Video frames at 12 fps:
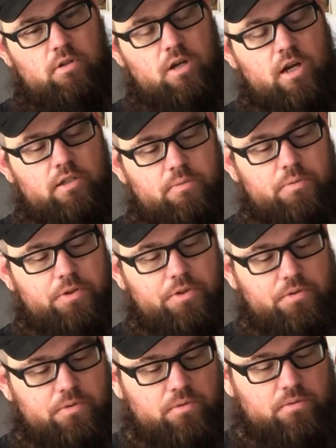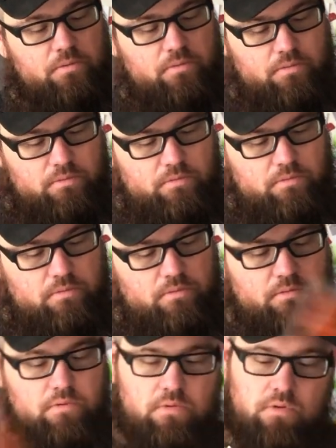That's pretty cool.
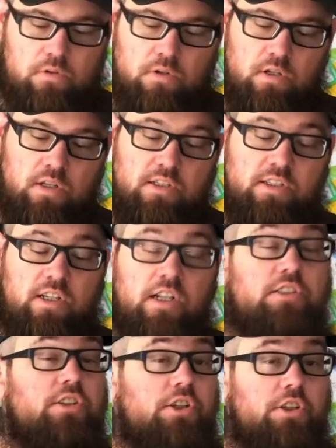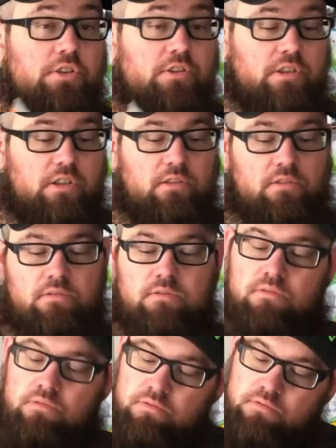It sent us a koozie.
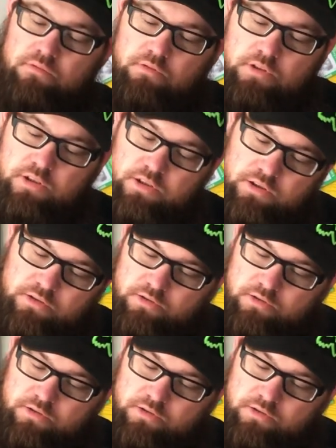What's this?